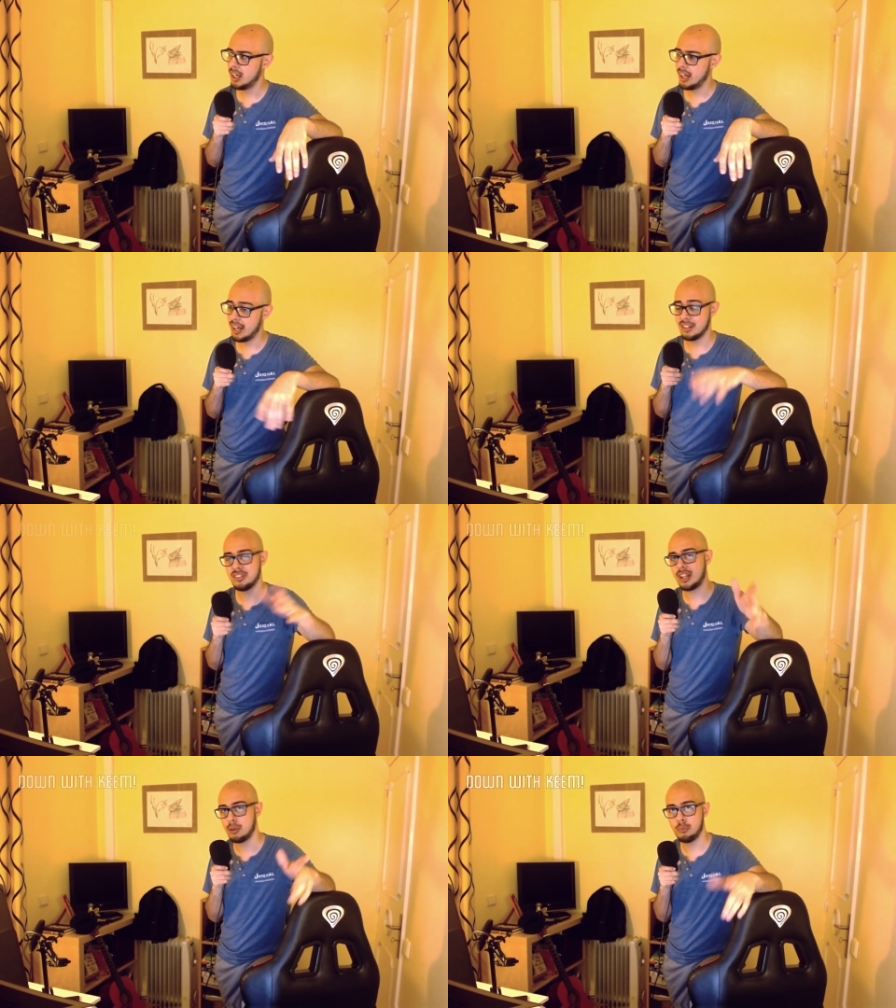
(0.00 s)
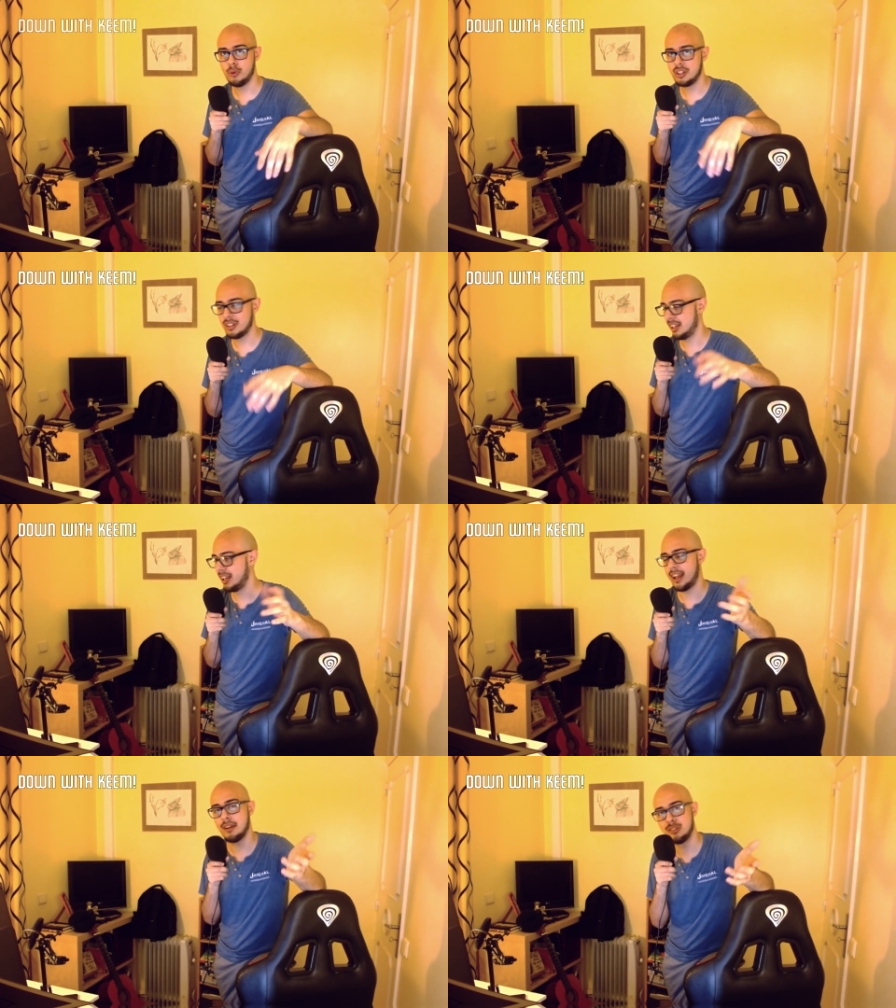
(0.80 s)
And the second point, and I
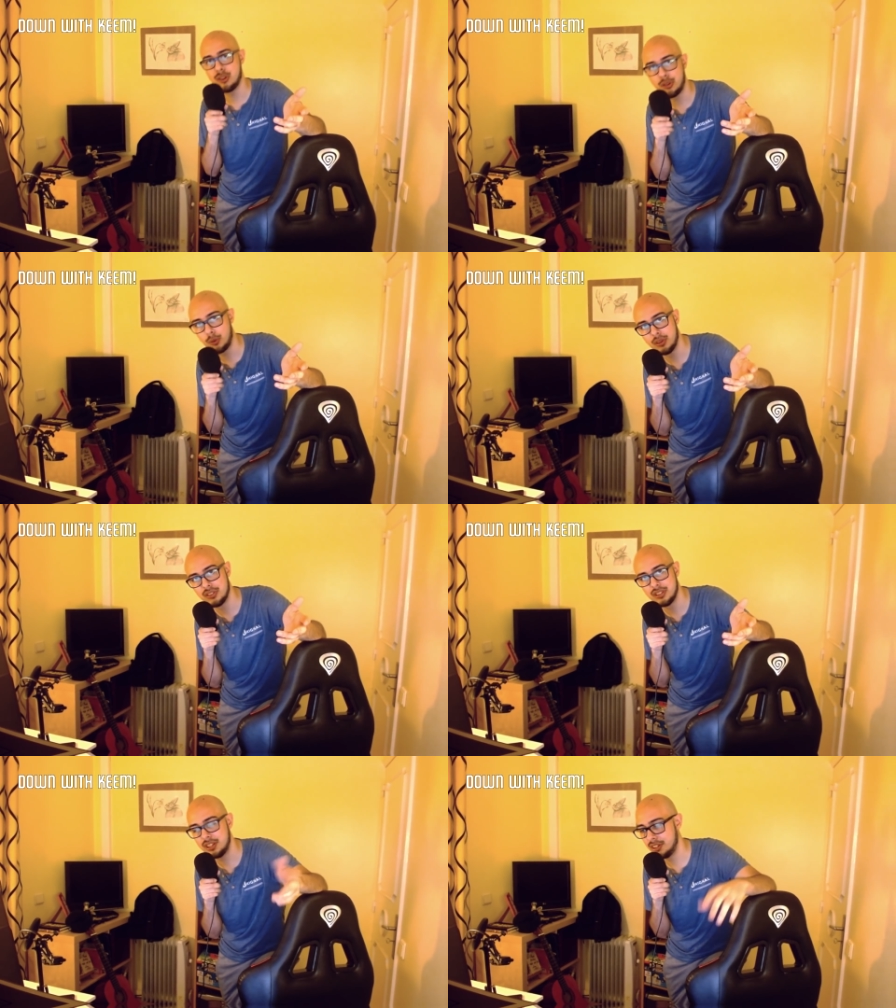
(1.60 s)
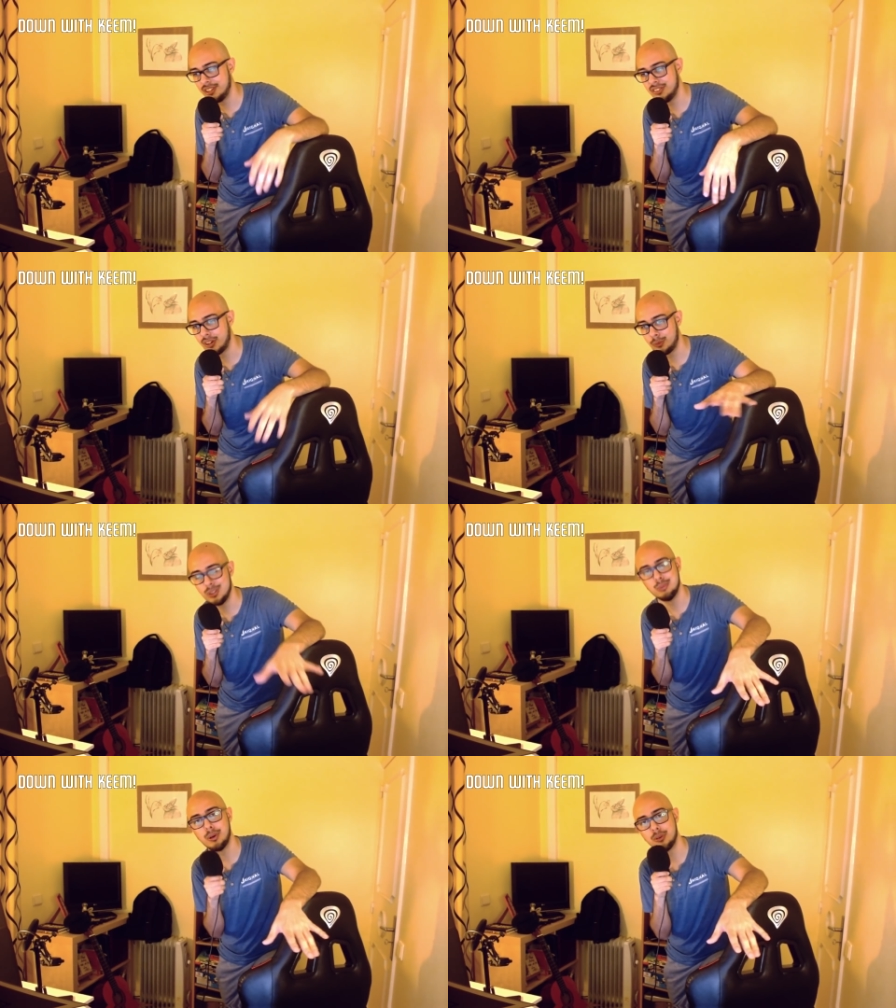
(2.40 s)
have to throw this in. This is not
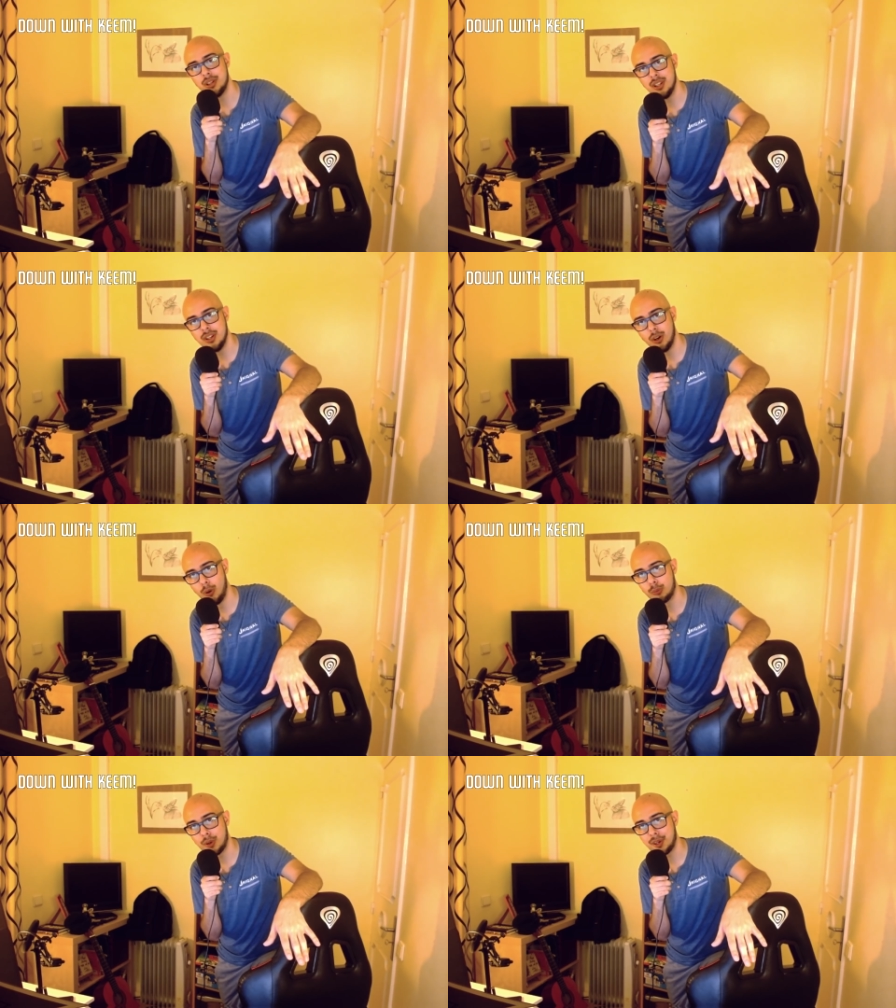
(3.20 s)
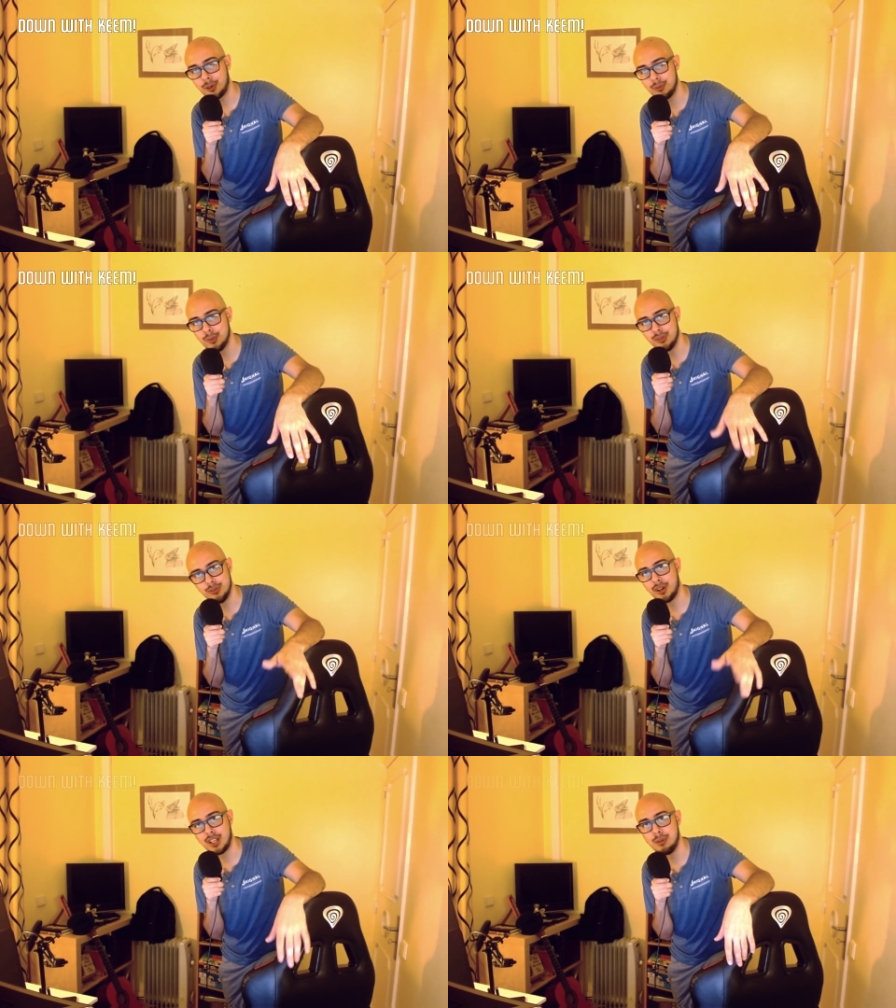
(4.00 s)
really about Ohmwrecker, but
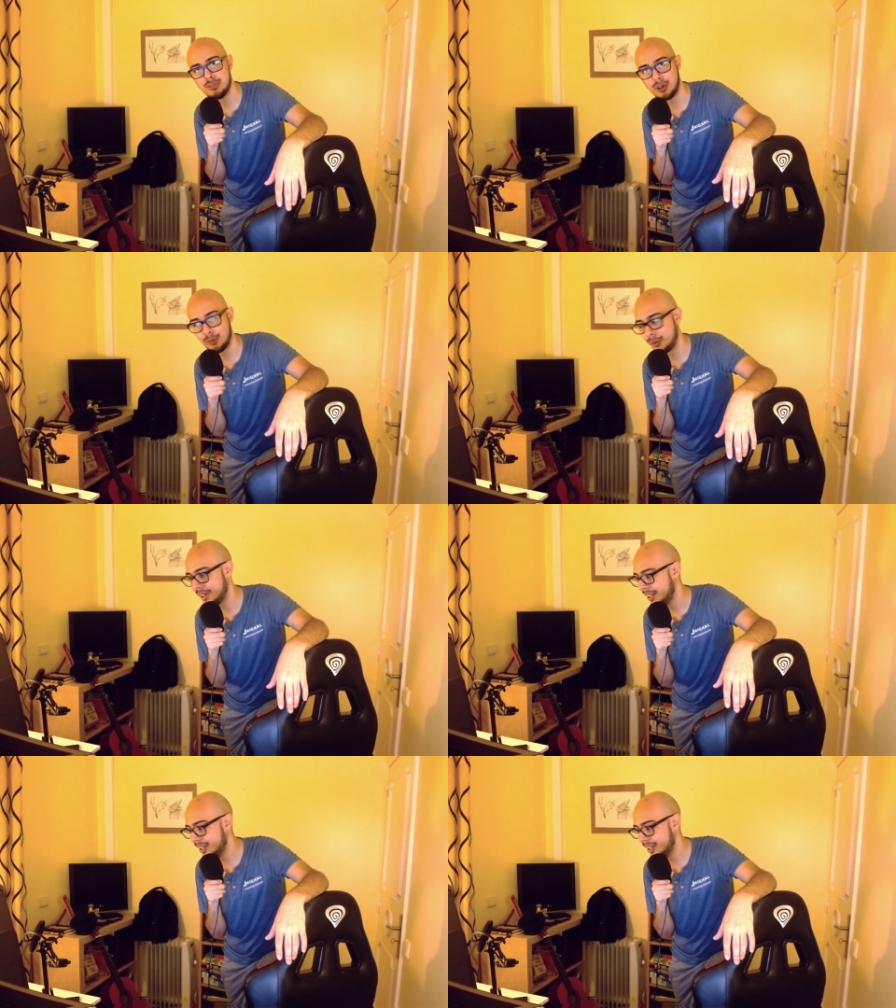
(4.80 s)
fuck Keemstar, right?